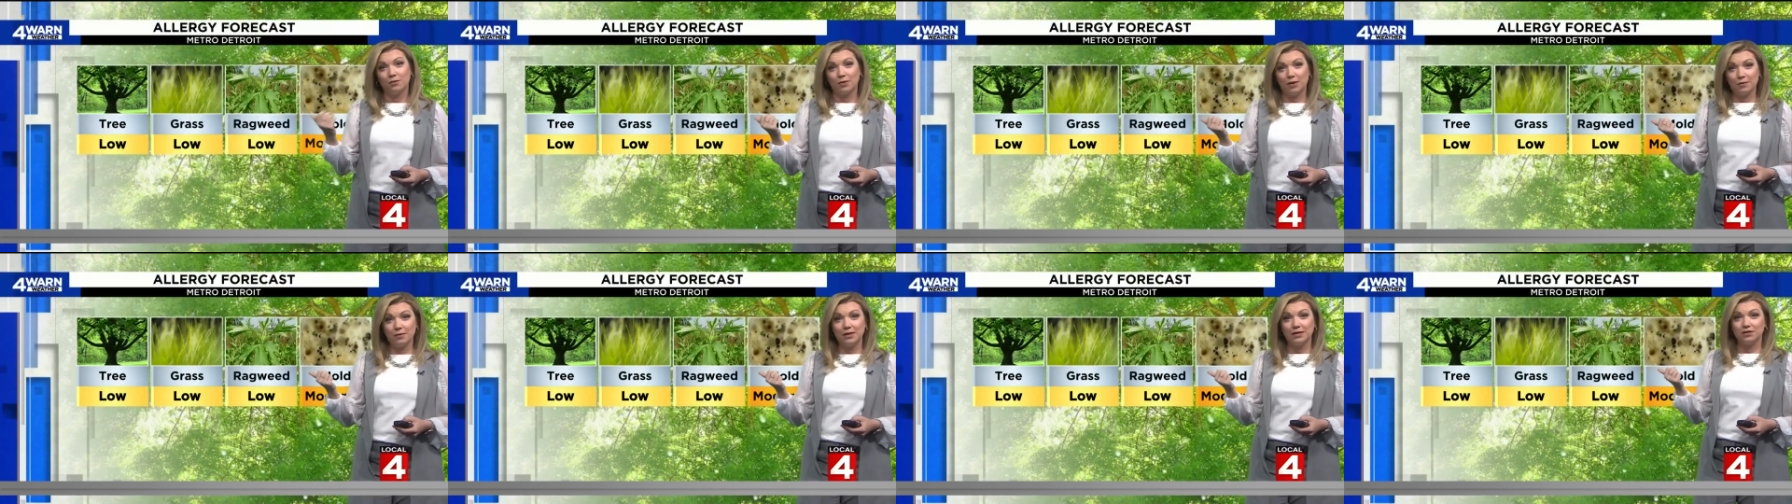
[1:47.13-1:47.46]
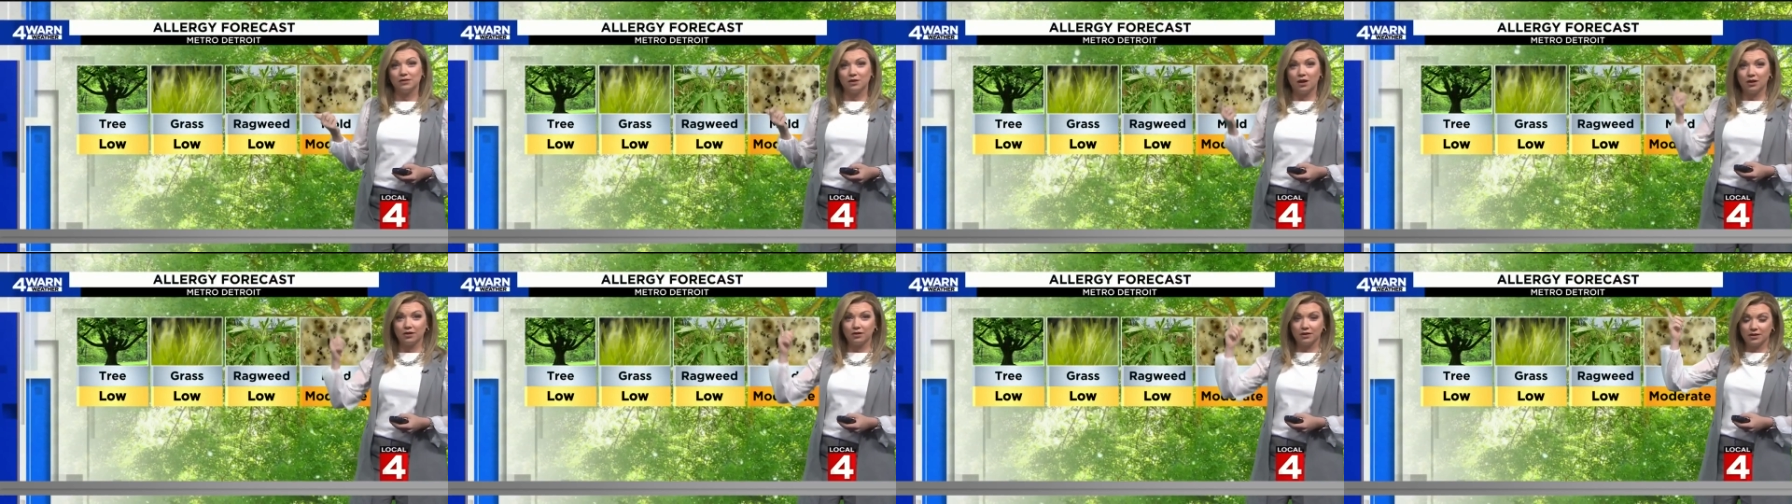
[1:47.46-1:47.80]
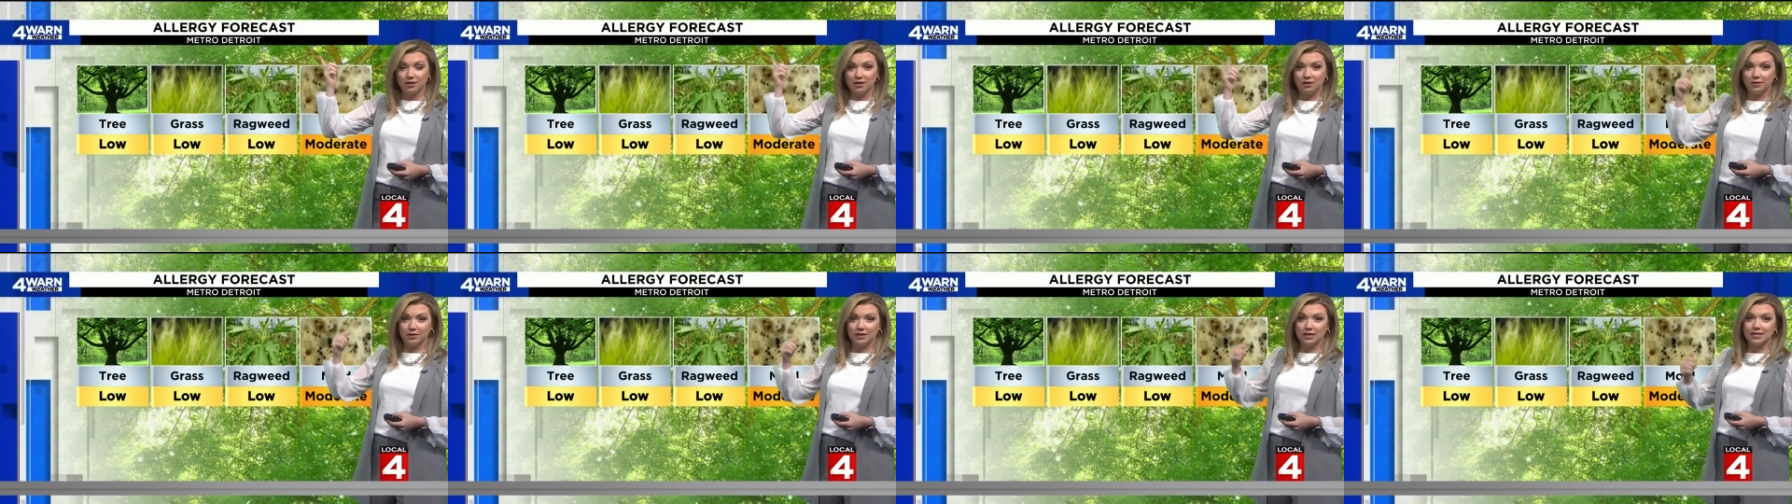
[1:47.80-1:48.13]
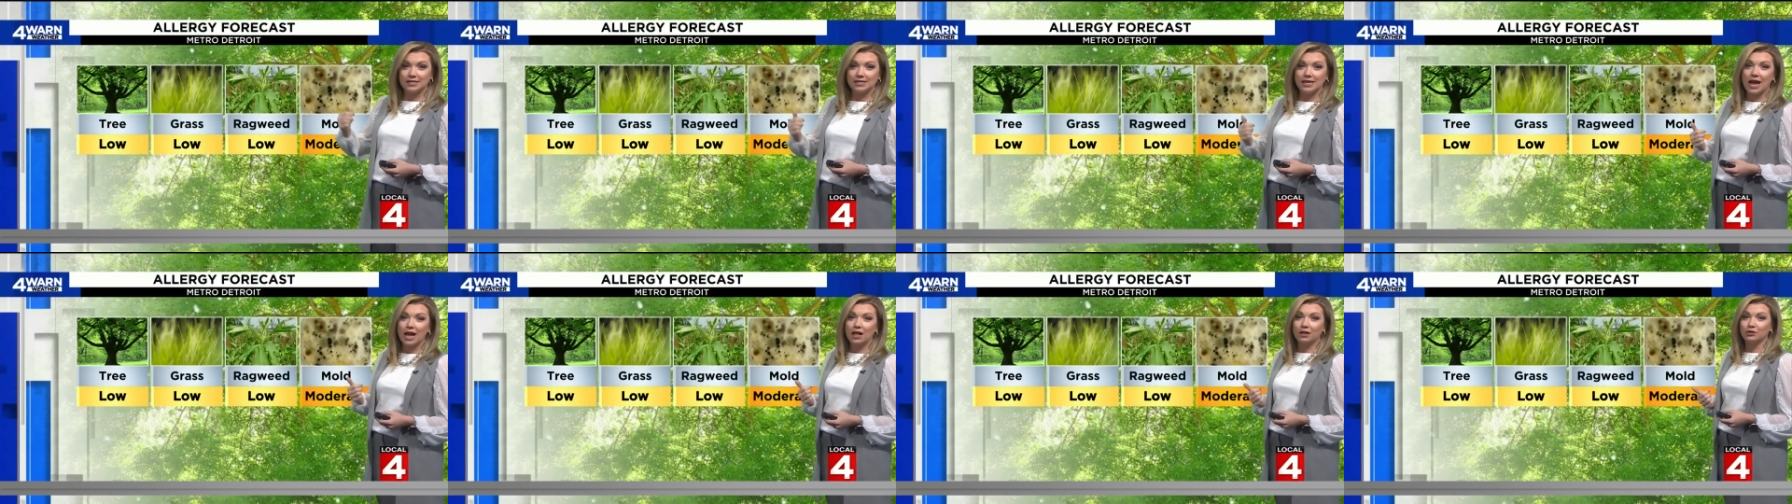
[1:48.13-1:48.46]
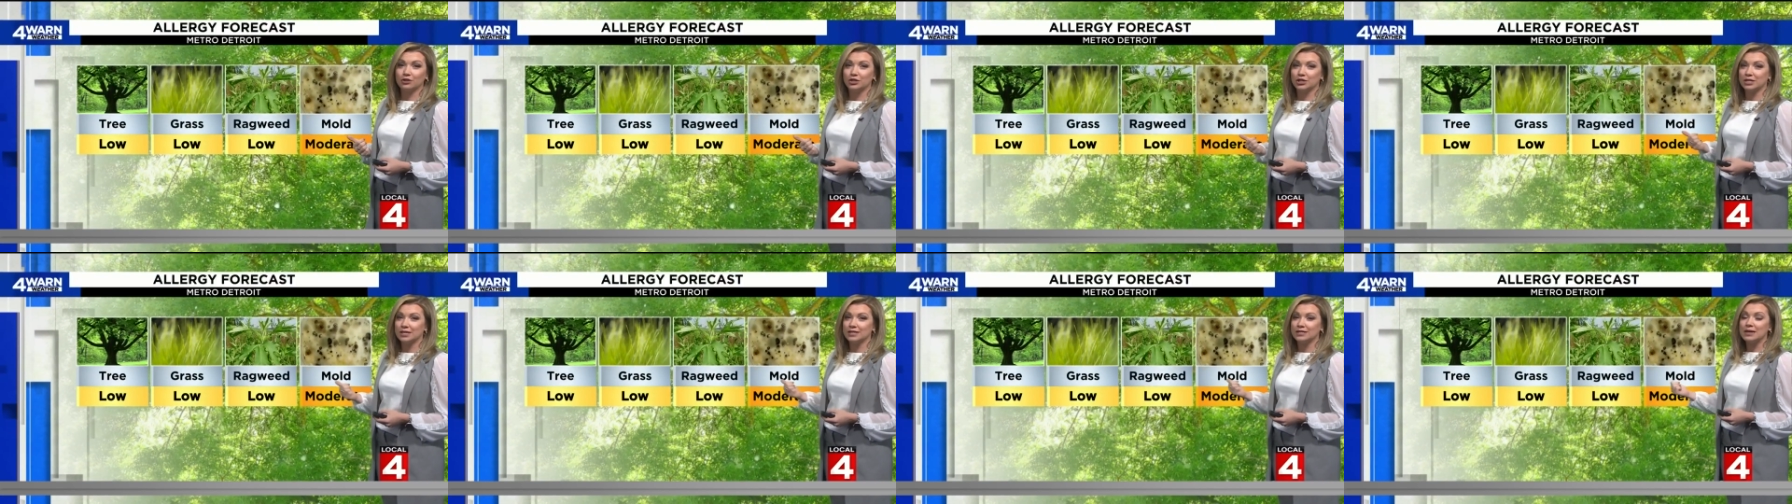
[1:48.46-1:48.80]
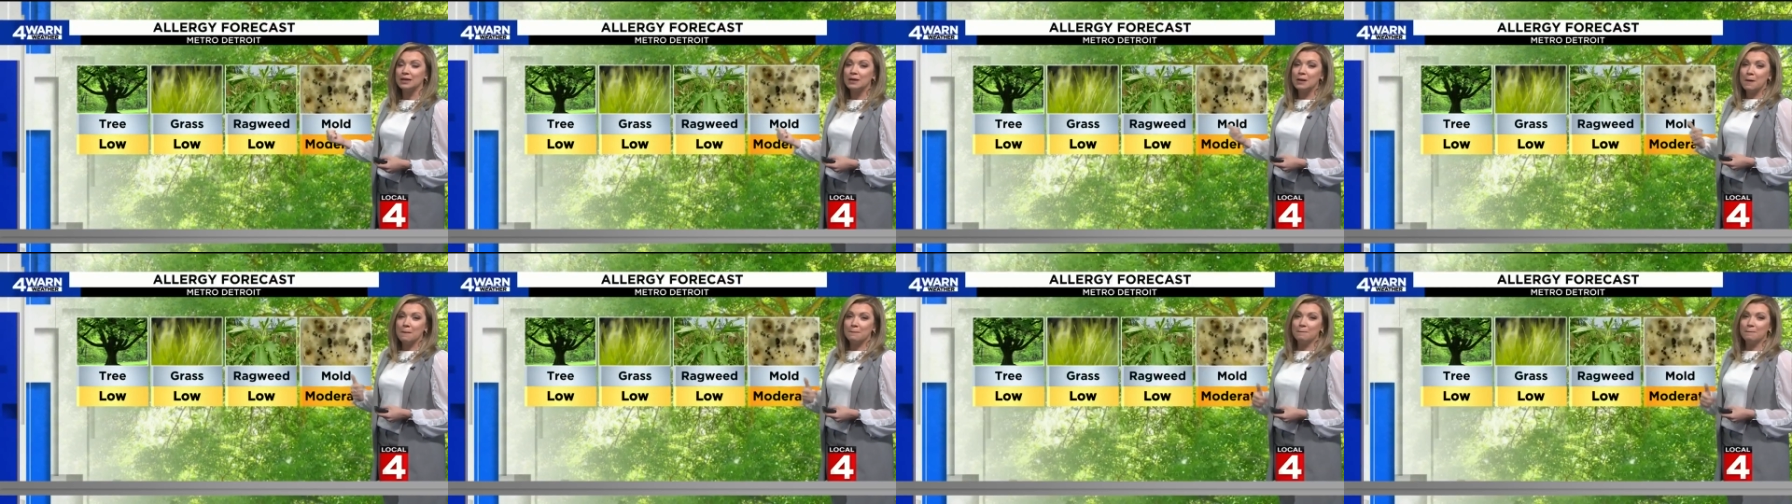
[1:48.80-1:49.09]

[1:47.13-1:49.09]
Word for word: three weeks longer to deal with these allergies,